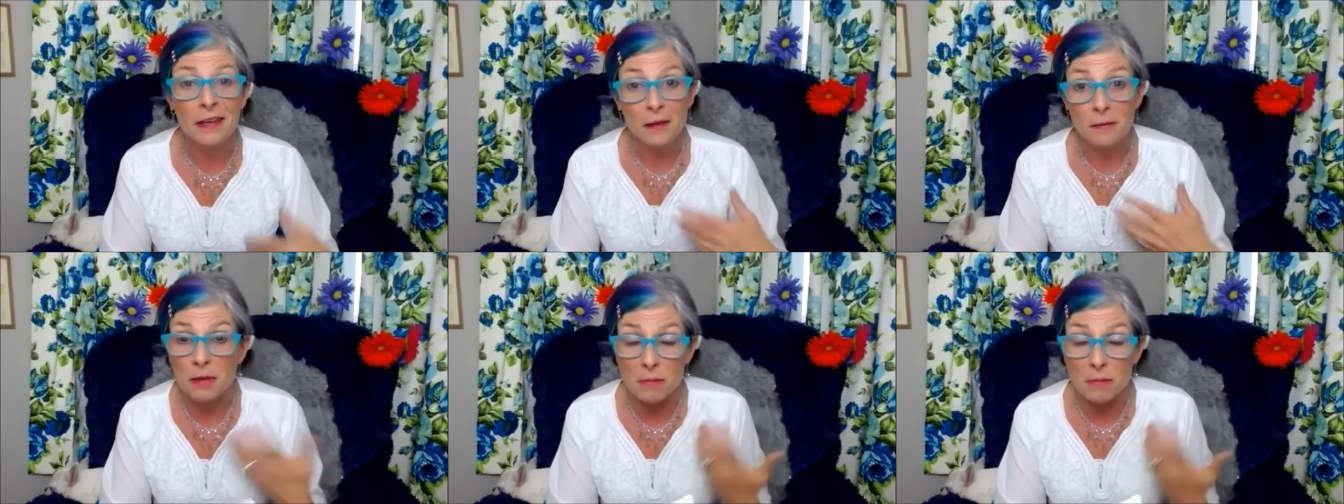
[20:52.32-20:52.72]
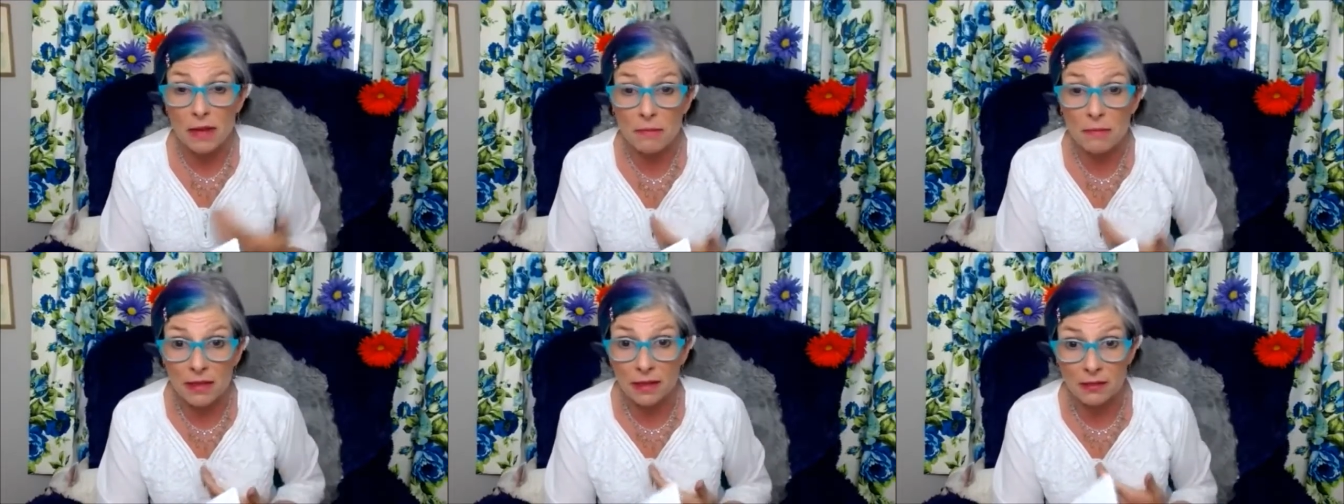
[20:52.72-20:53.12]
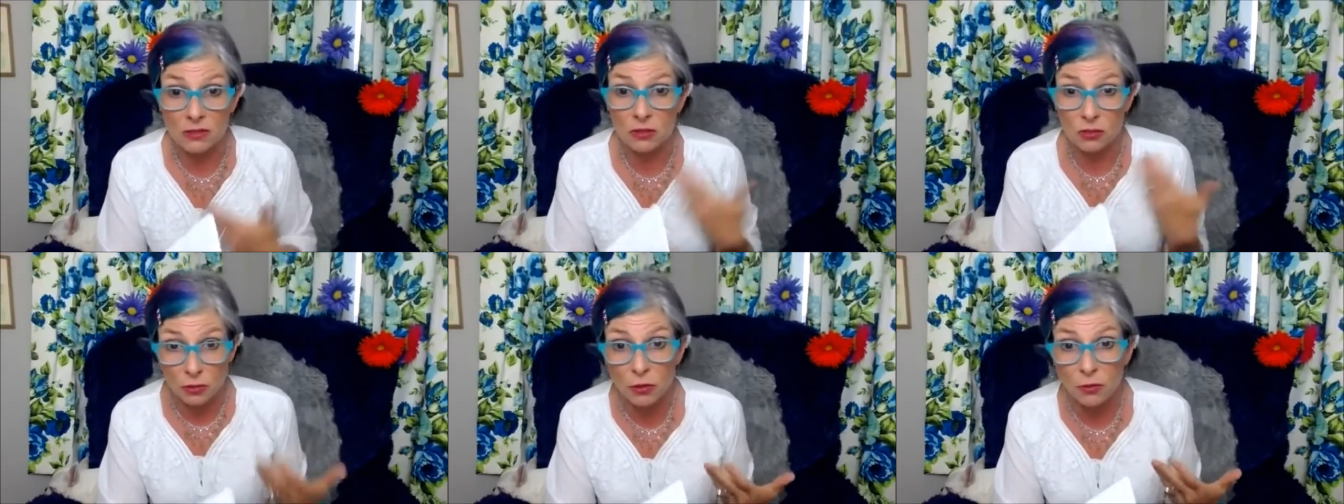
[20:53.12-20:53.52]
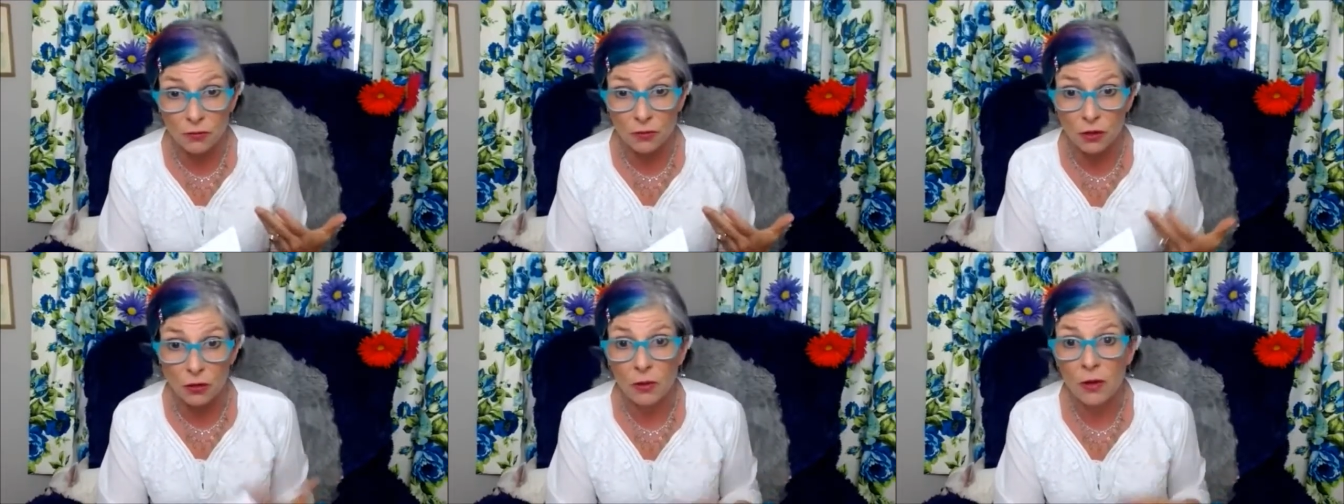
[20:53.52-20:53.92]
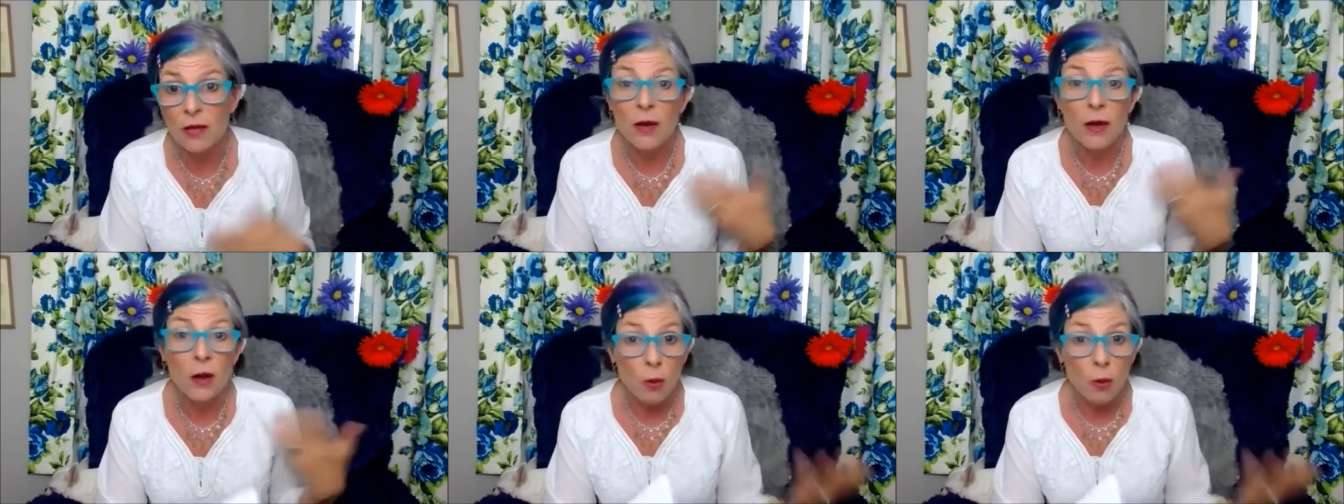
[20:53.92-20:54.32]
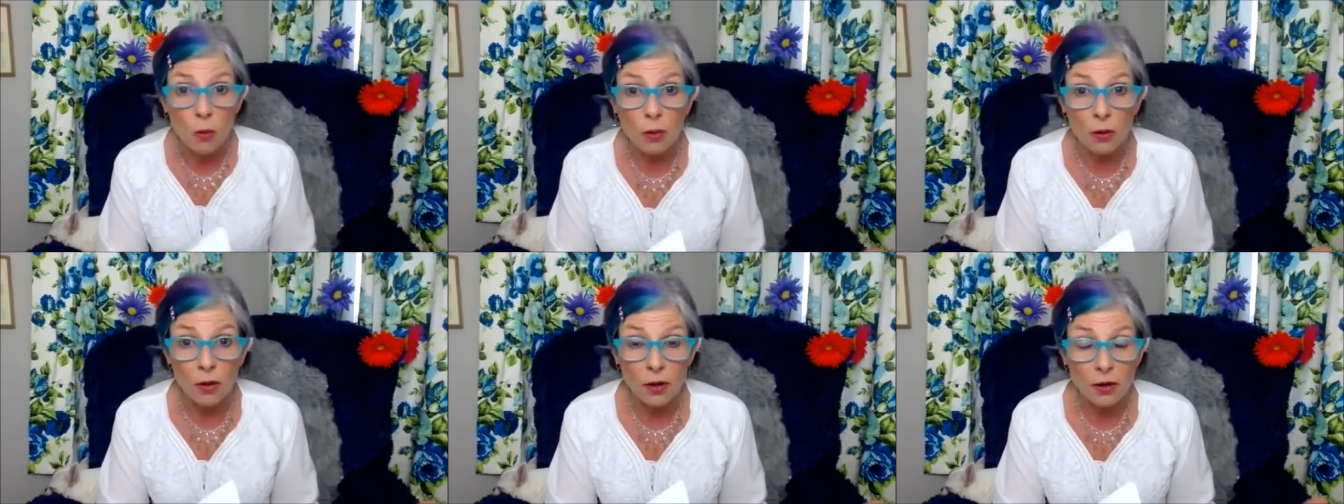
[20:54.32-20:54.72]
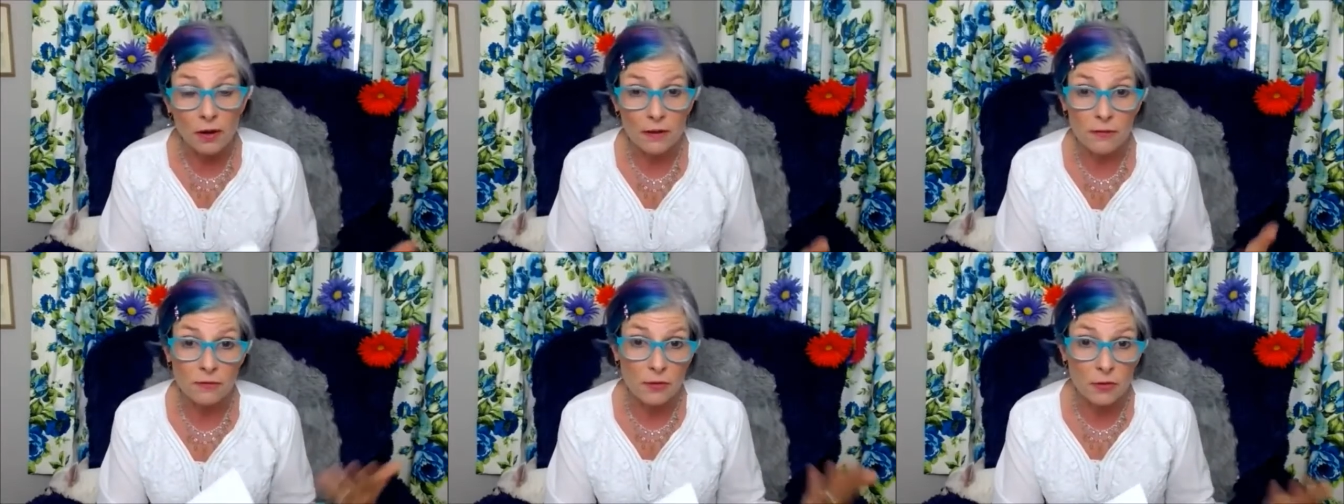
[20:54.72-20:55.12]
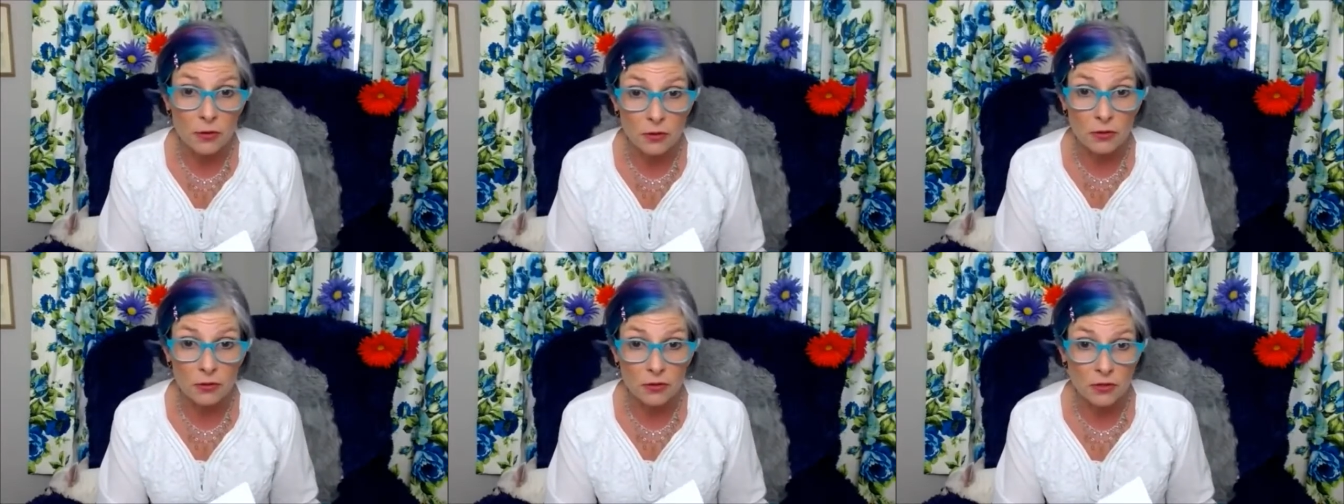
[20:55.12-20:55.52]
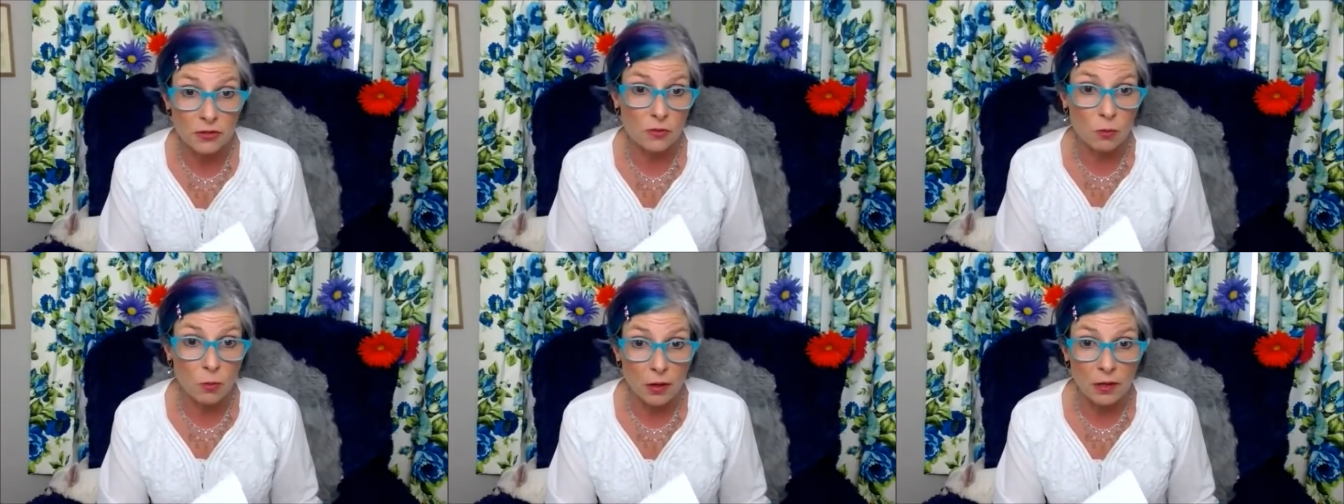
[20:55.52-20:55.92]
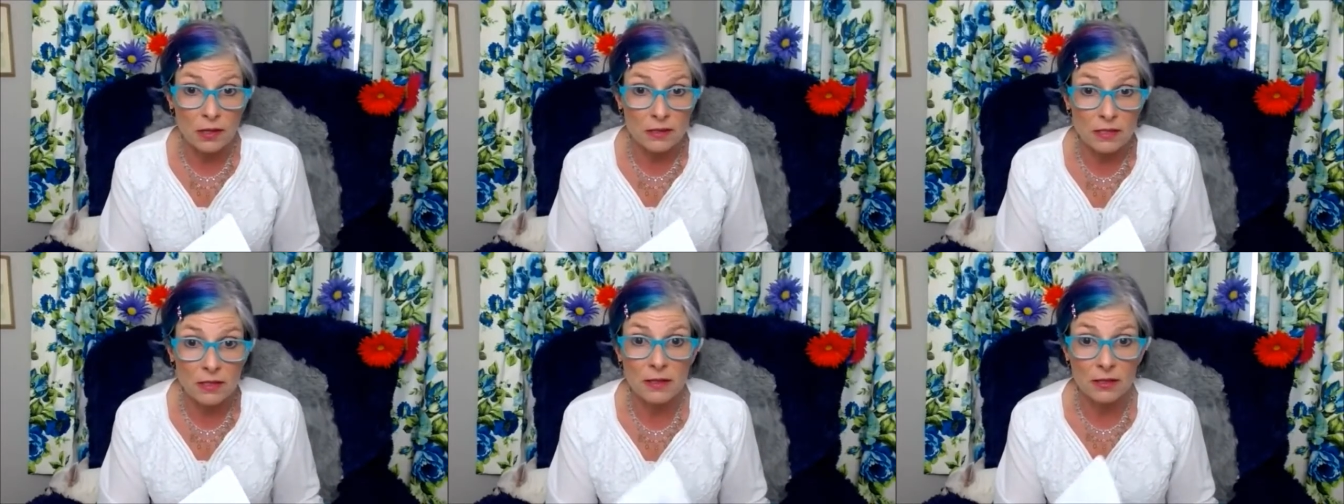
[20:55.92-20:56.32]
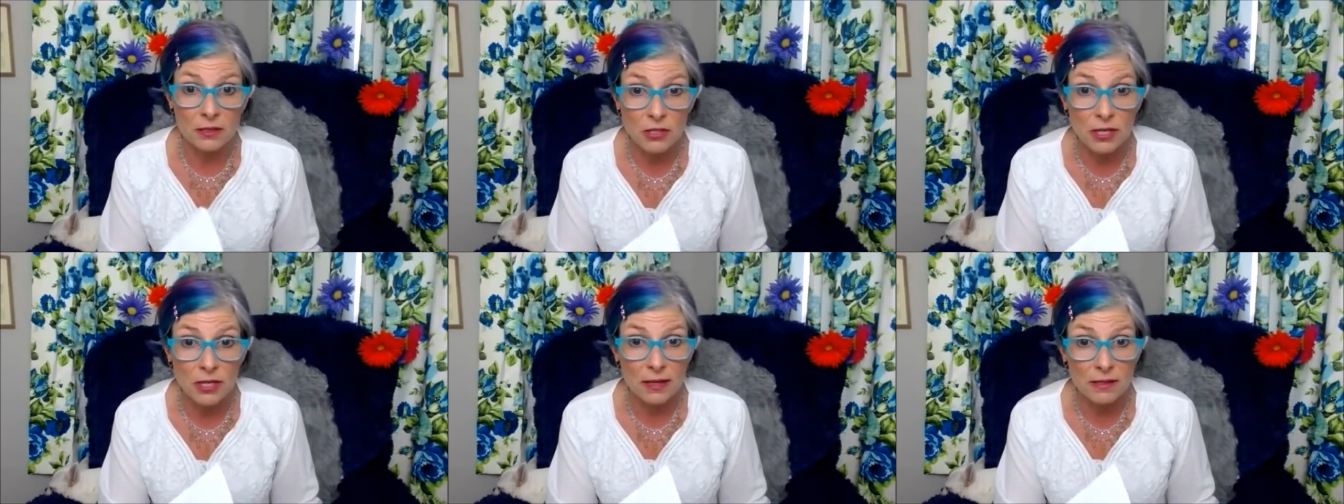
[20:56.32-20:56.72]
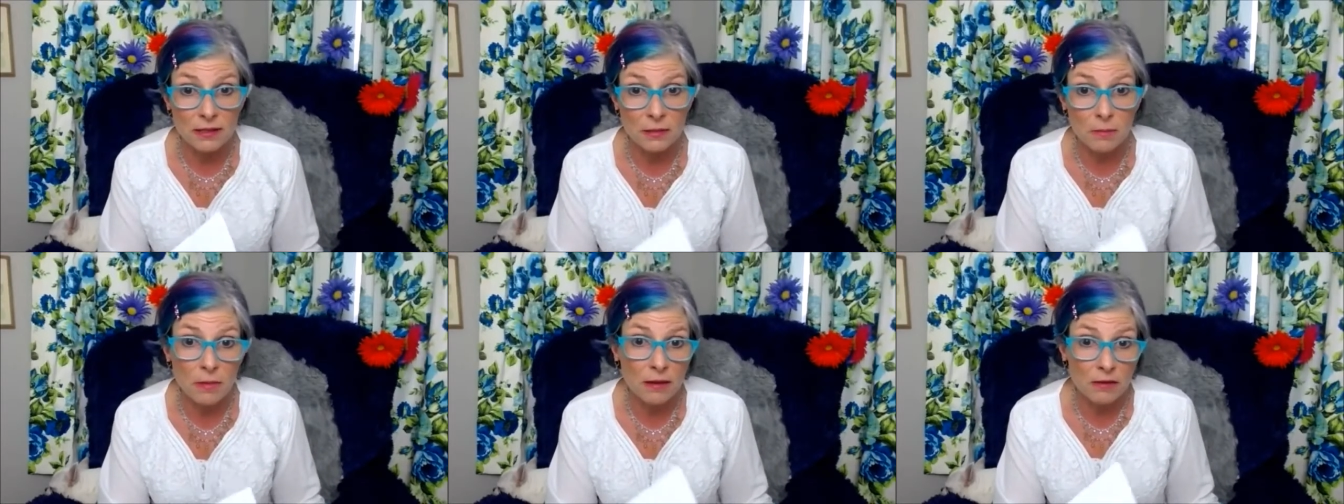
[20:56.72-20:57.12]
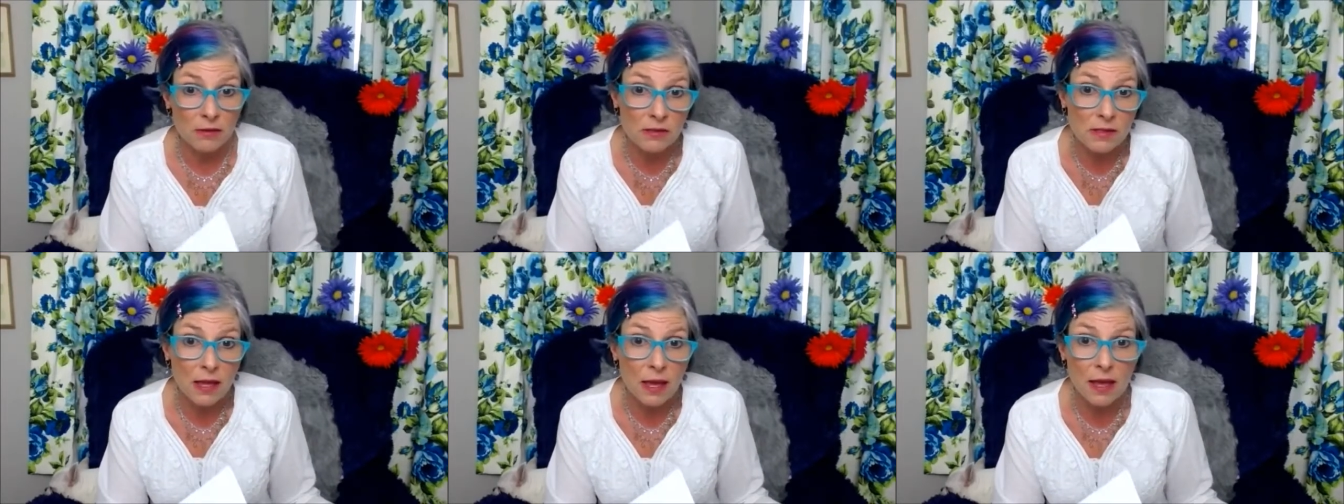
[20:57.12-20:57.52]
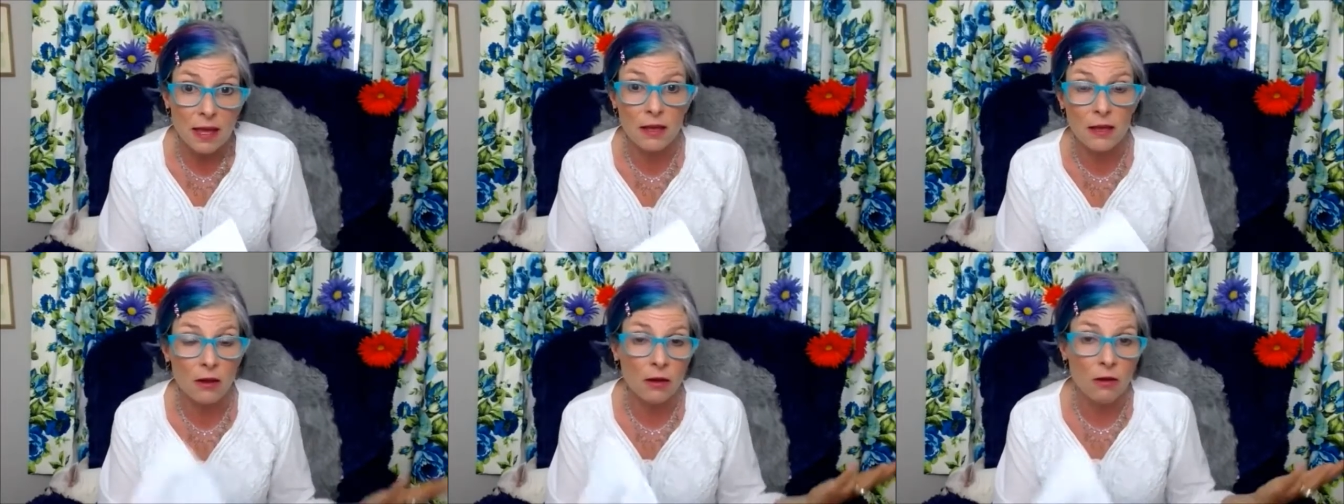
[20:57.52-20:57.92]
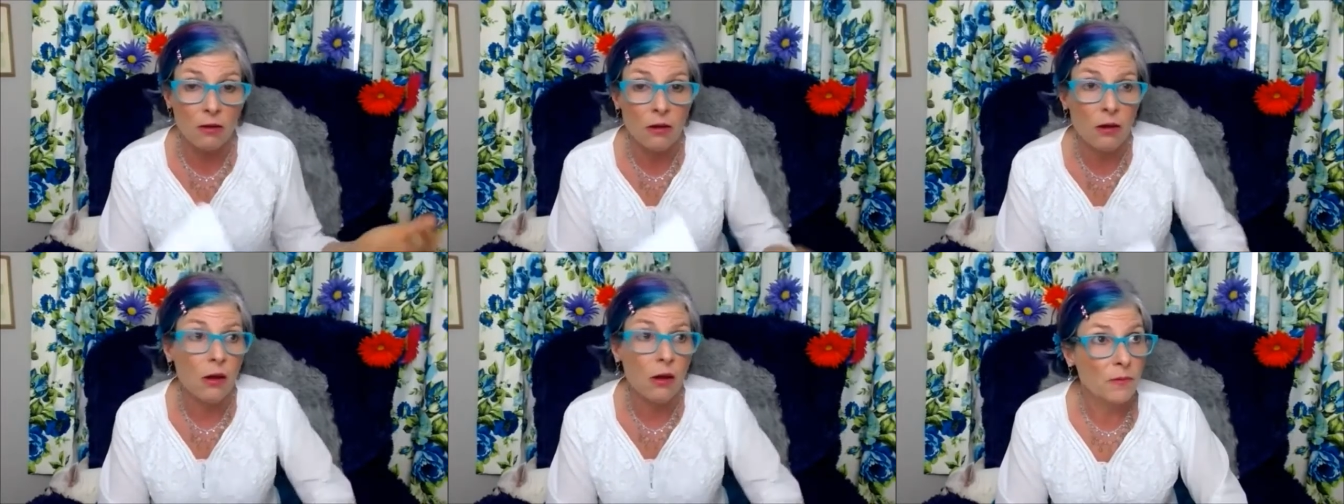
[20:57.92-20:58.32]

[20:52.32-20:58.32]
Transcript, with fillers: I mean, maybe that's true for you. Or if you're just wanting to initiate something to say, you know,